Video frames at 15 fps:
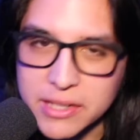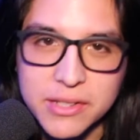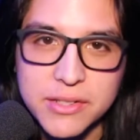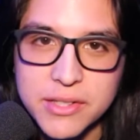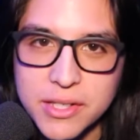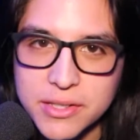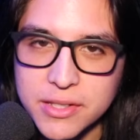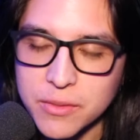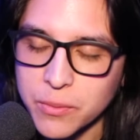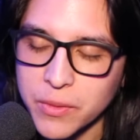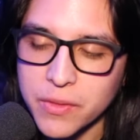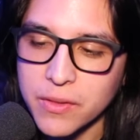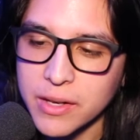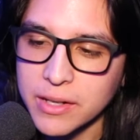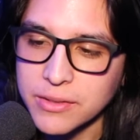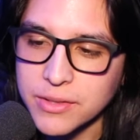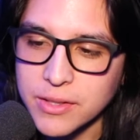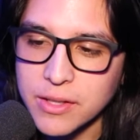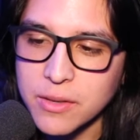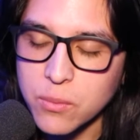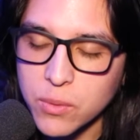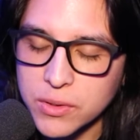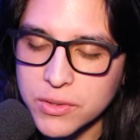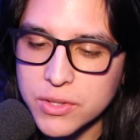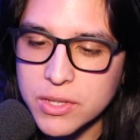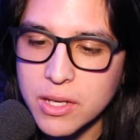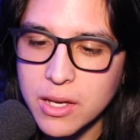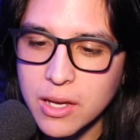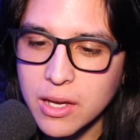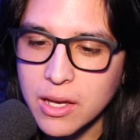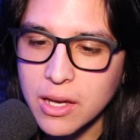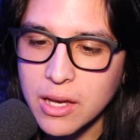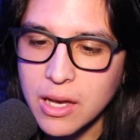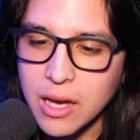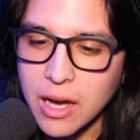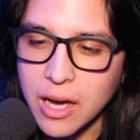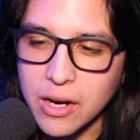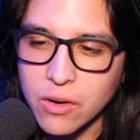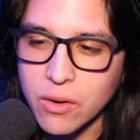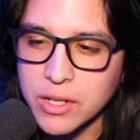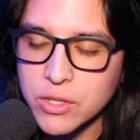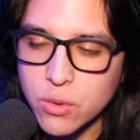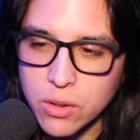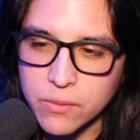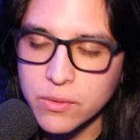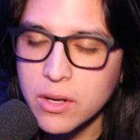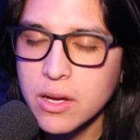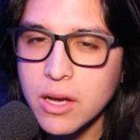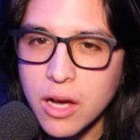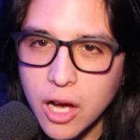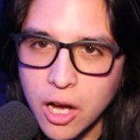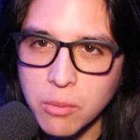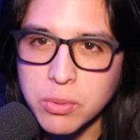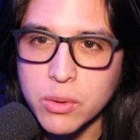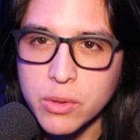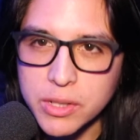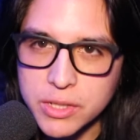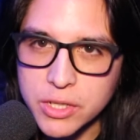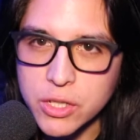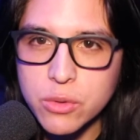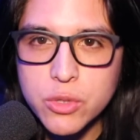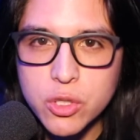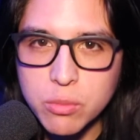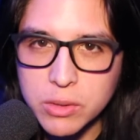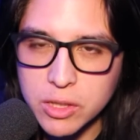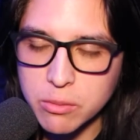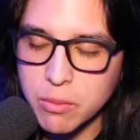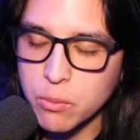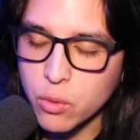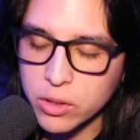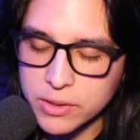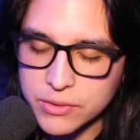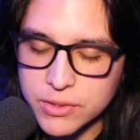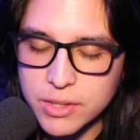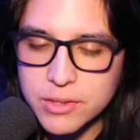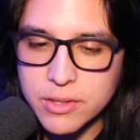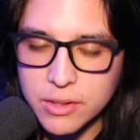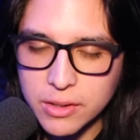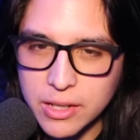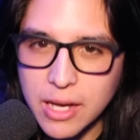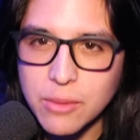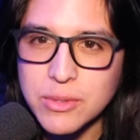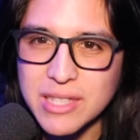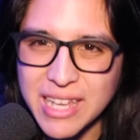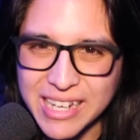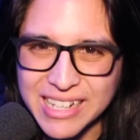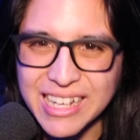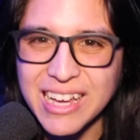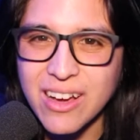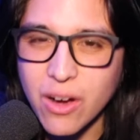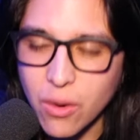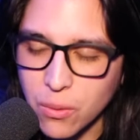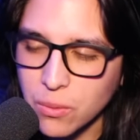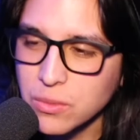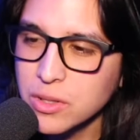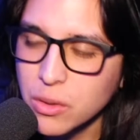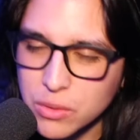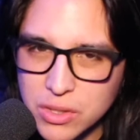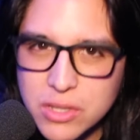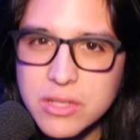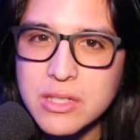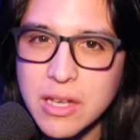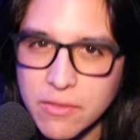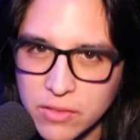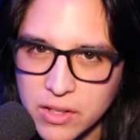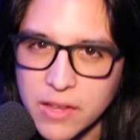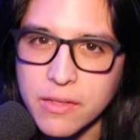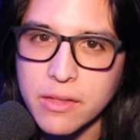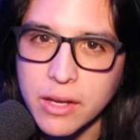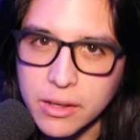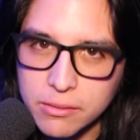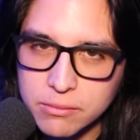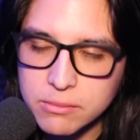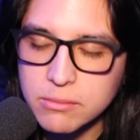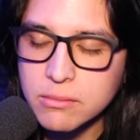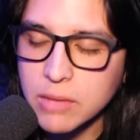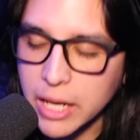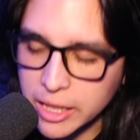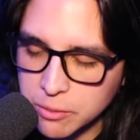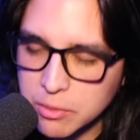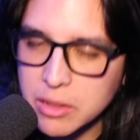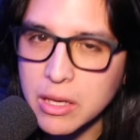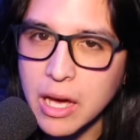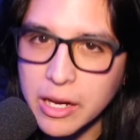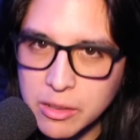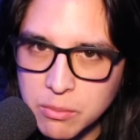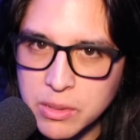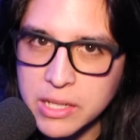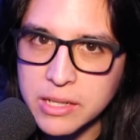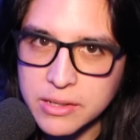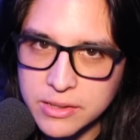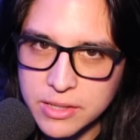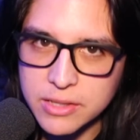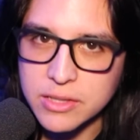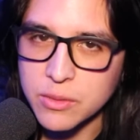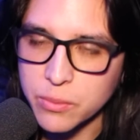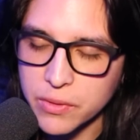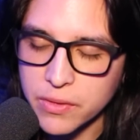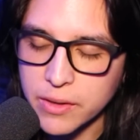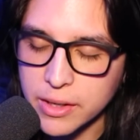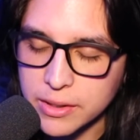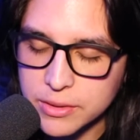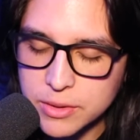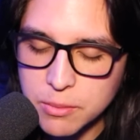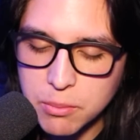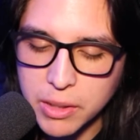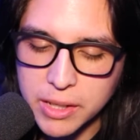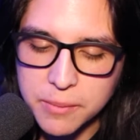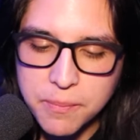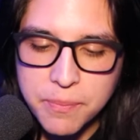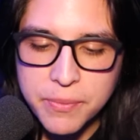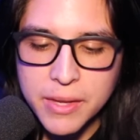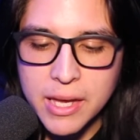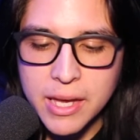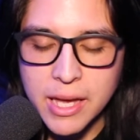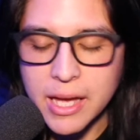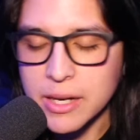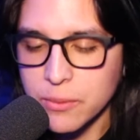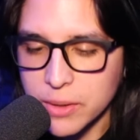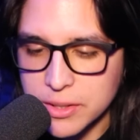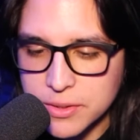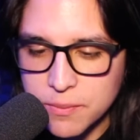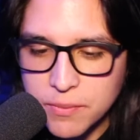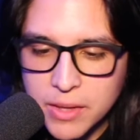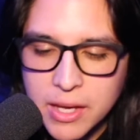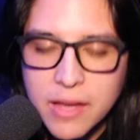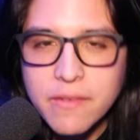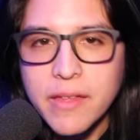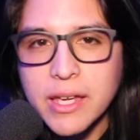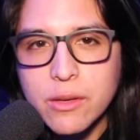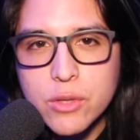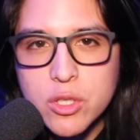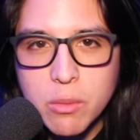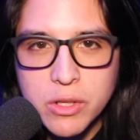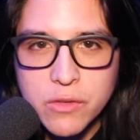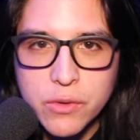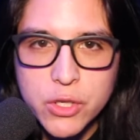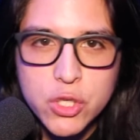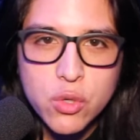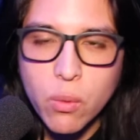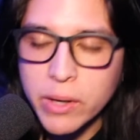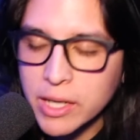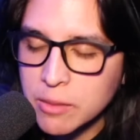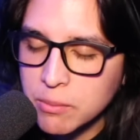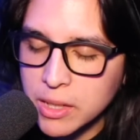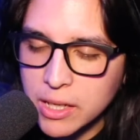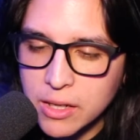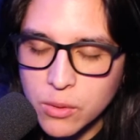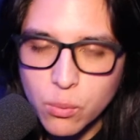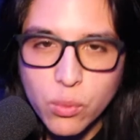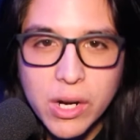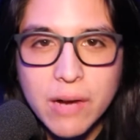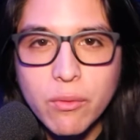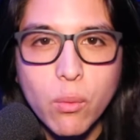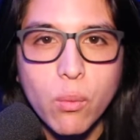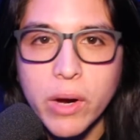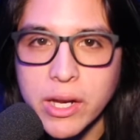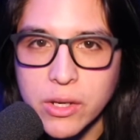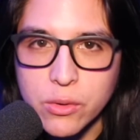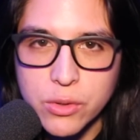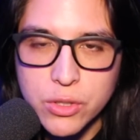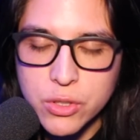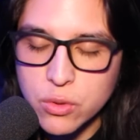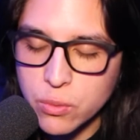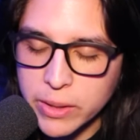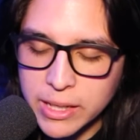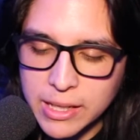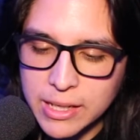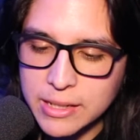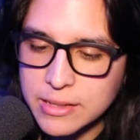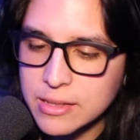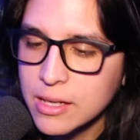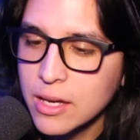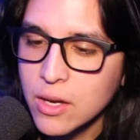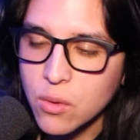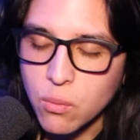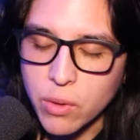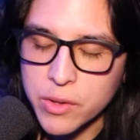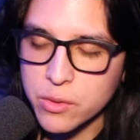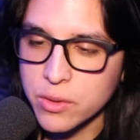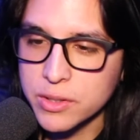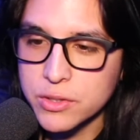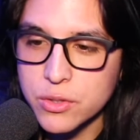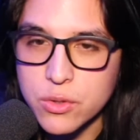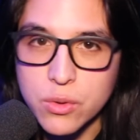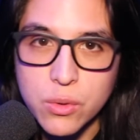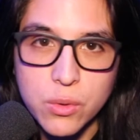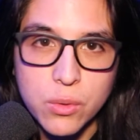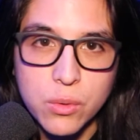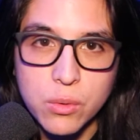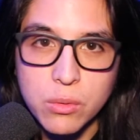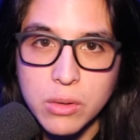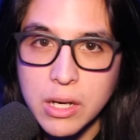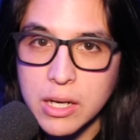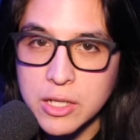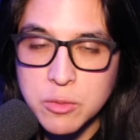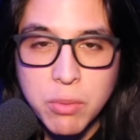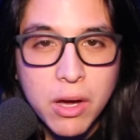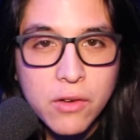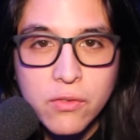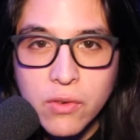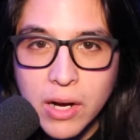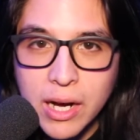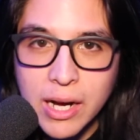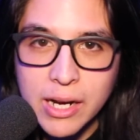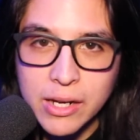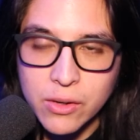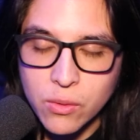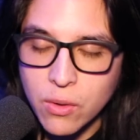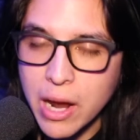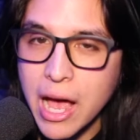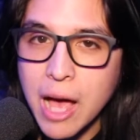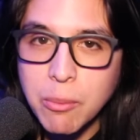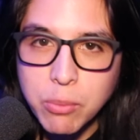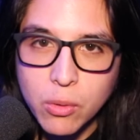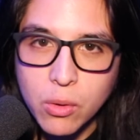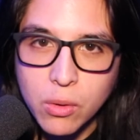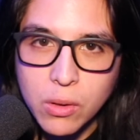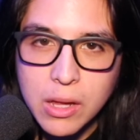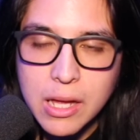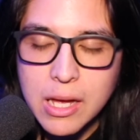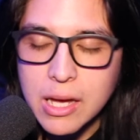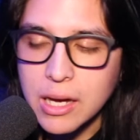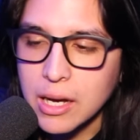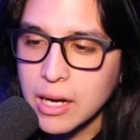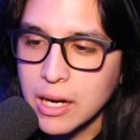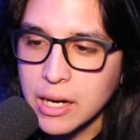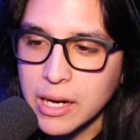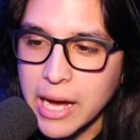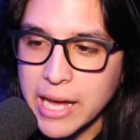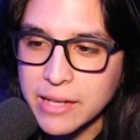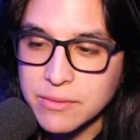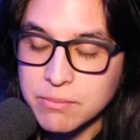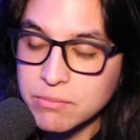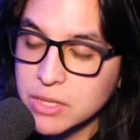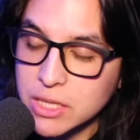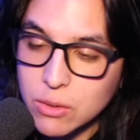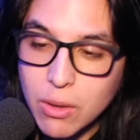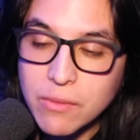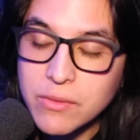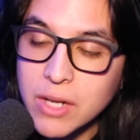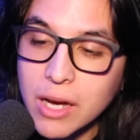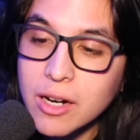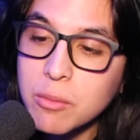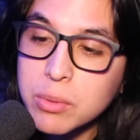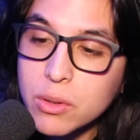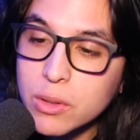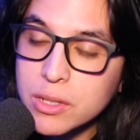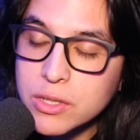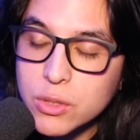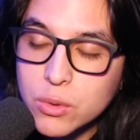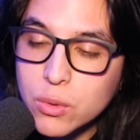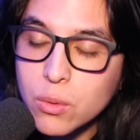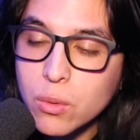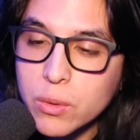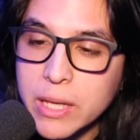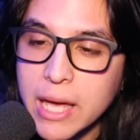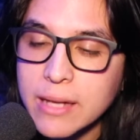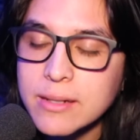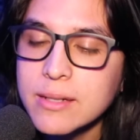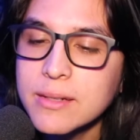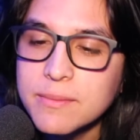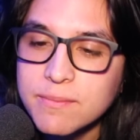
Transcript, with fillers: consistent with things. And then once, I don't know, I sort of uploaded to YouTube a little bit more consistently, I was like, oh, no, this is definitely a thing. I can be I can be consistent with things. But anyways, thank you so much for joining me in whatever way you're doing it, whether it's through uh, Spotify or Apple. Uh, I still have not uploaded to Google yet.